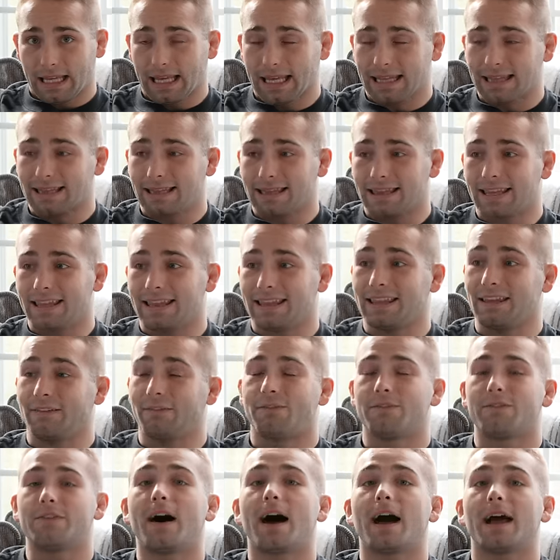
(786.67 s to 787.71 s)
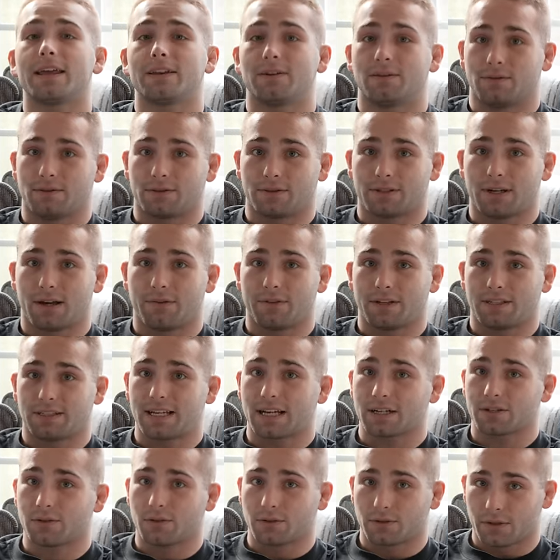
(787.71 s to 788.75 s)
in the finals of the
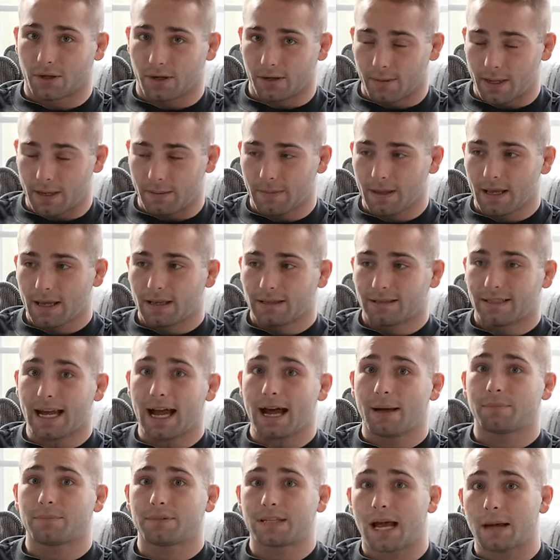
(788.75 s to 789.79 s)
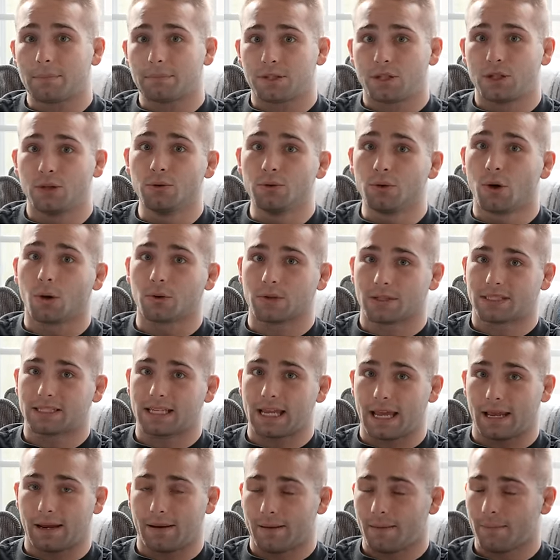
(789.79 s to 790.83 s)
sectional tournament. Top two go to
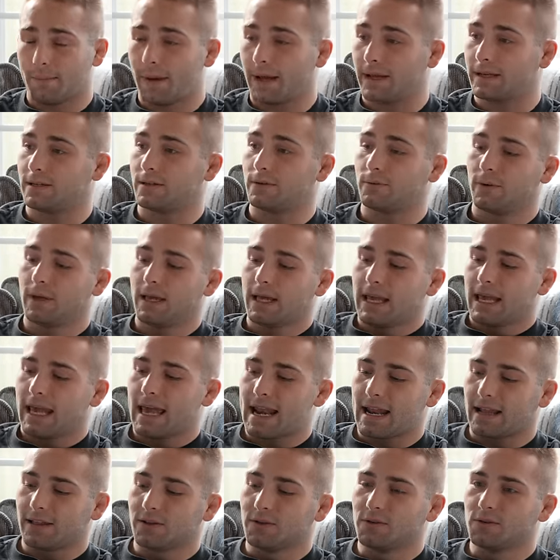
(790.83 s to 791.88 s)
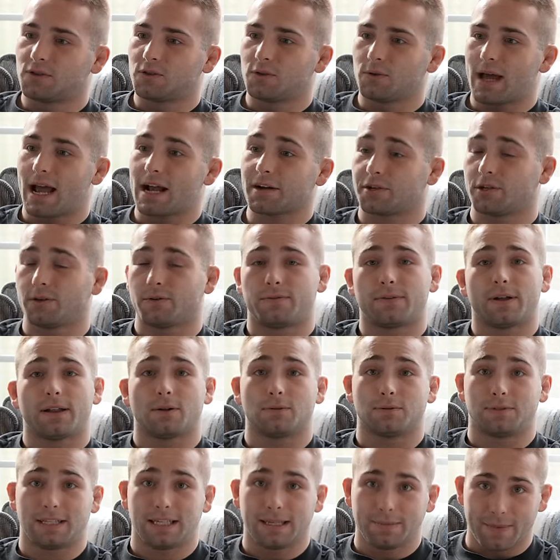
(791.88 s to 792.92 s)
state, mind you. And I lose to actually a
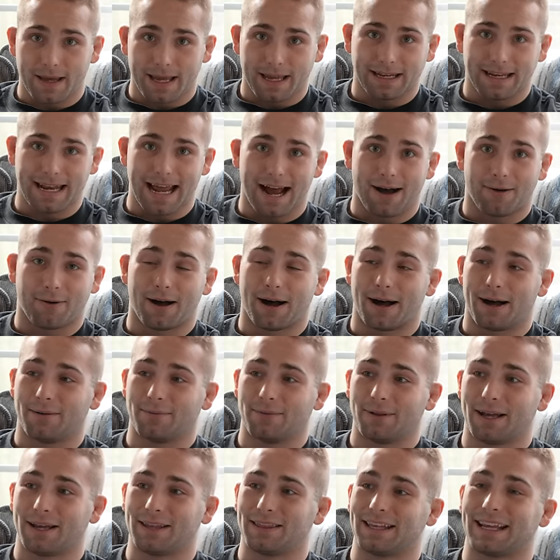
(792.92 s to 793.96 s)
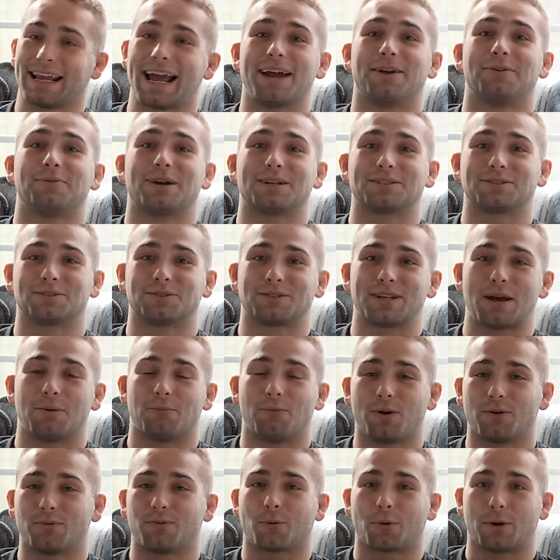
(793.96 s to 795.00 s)
fellow teammate now, the guy who wrestles at
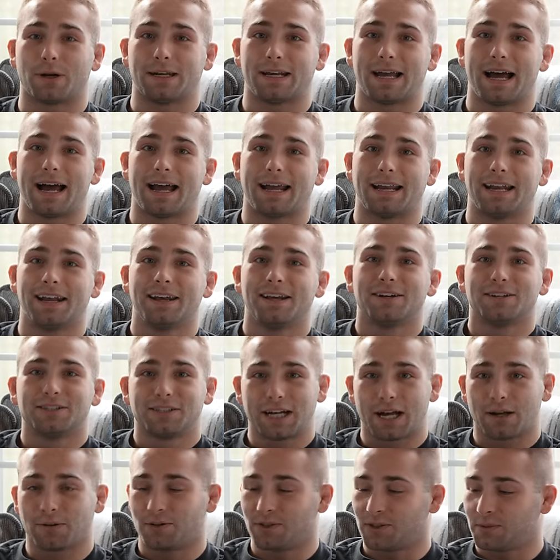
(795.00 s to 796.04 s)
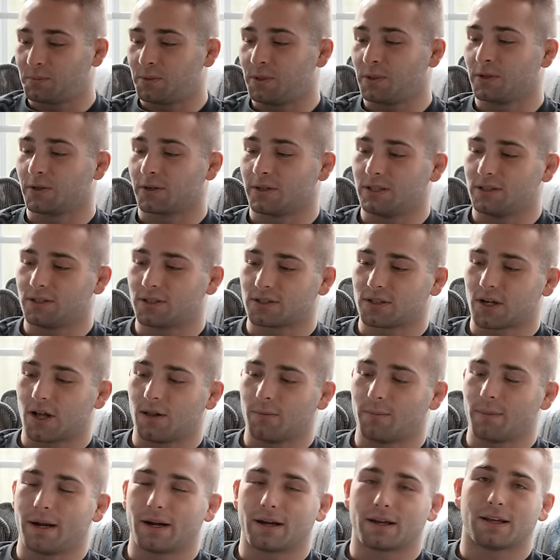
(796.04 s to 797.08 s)
149. Shout out to Spieler, he just
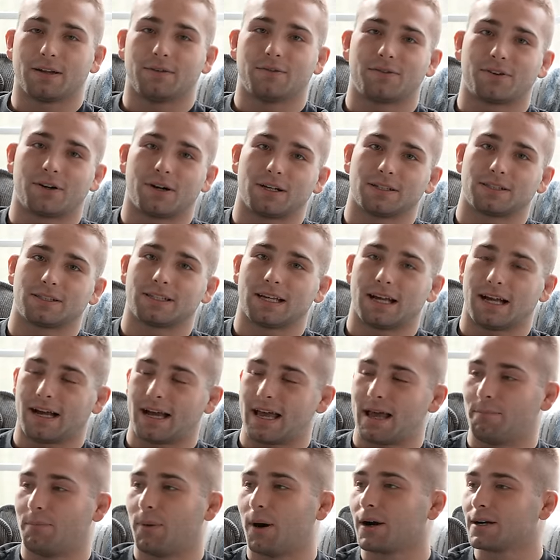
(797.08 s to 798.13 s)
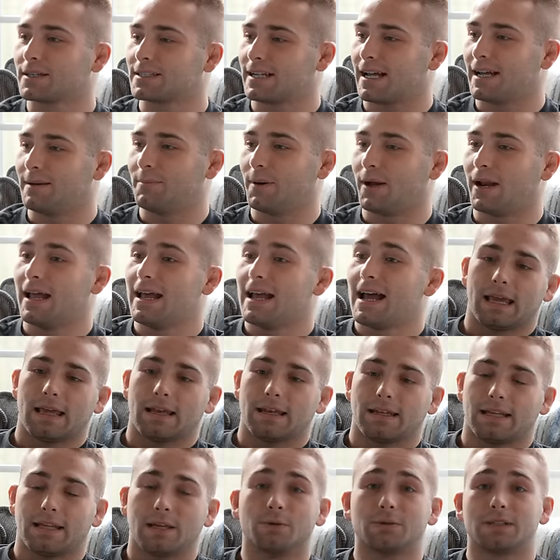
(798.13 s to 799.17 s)
All-American for us at Parkside.
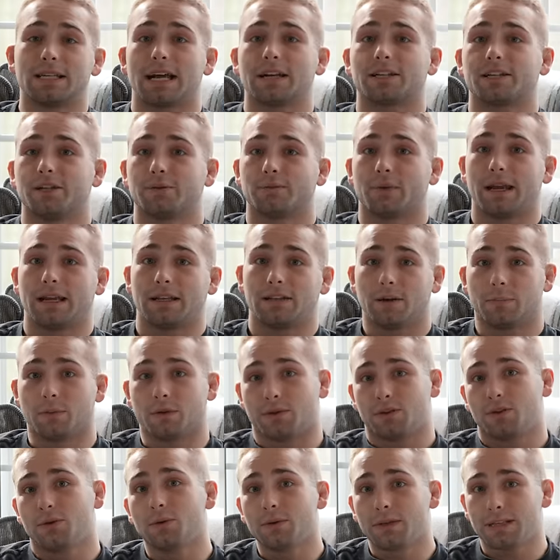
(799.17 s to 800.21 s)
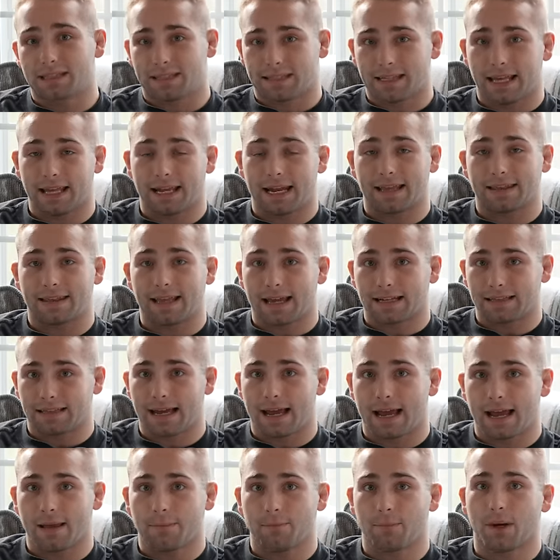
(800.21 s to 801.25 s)
And he was actually ranked number two in the state at that
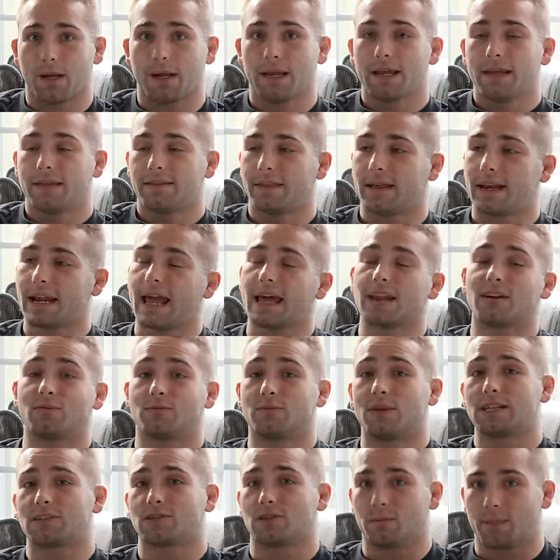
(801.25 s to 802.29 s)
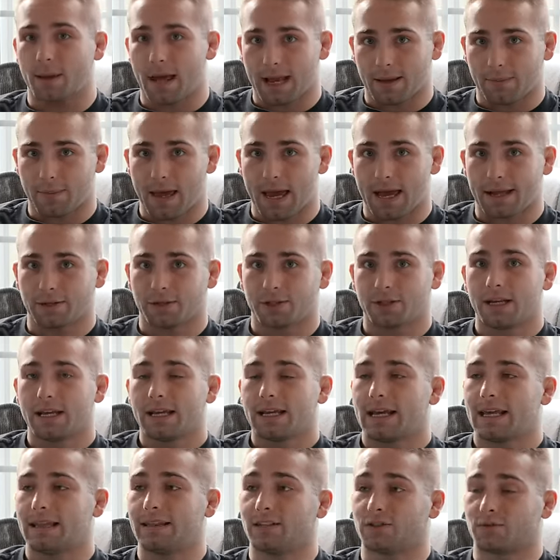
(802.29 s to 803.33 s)
time. But then I had a wrestle back match.
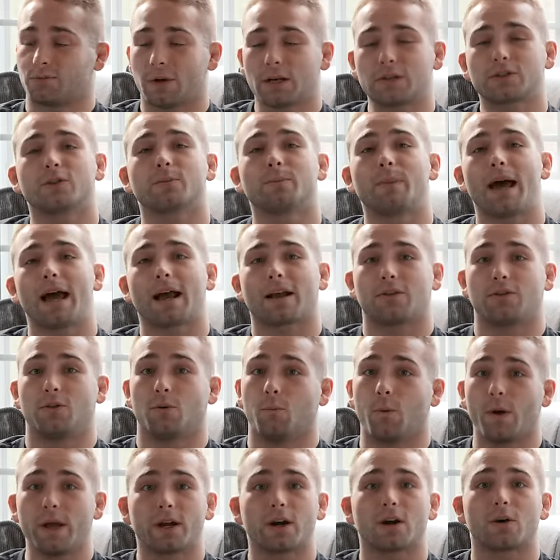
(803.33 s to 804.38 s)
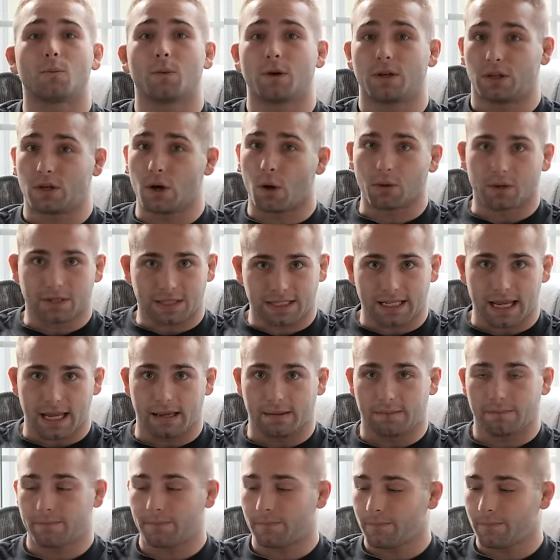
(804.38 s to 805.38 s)
And this wrestle back, the winner would go to state.